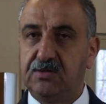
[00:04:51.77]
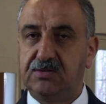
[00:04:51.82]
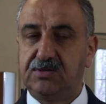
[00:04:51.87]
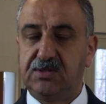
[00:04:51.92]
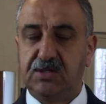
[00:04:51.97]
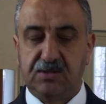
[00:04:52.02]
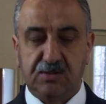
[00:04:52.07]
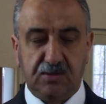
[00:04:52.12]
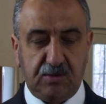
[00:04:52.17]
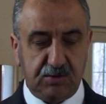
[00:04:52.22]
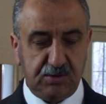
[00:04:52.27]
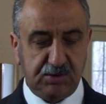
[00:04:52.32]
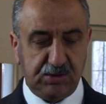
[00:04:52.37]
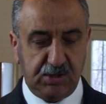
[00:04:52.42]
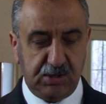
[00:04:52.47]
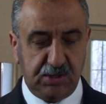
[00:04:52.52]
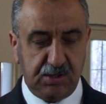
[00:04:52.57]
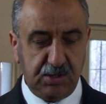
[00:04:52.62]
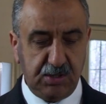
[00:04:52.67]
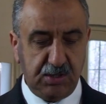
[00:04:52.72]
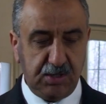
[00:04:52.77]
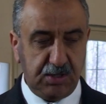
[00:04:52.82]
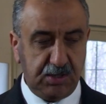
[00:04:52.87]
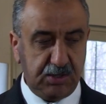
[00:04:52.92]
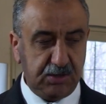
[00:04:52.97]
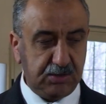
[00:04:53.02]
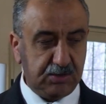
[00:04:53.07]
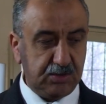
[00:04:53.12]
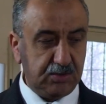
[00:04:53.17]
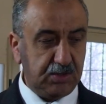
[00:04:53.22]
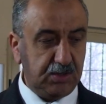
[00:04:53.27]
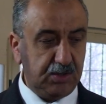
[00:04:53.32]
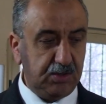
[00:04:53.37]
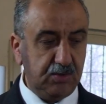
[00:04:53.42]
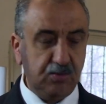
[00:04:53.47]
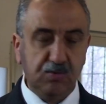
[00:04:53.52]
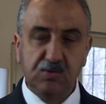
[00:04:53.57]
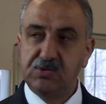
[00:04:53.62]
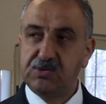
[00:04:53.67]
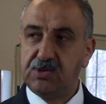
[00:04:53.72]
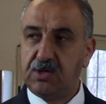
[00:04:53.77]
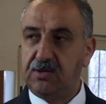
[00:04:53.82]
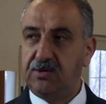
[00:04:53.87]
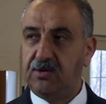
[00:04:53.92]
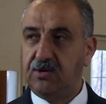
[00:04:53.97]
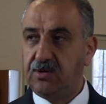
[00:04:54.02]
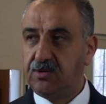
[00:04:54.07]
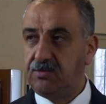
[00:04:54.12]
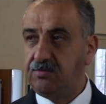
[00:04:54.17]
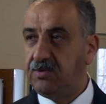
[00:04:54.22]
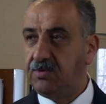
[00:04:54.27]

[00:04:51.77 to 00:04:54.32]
technology into the use on Earth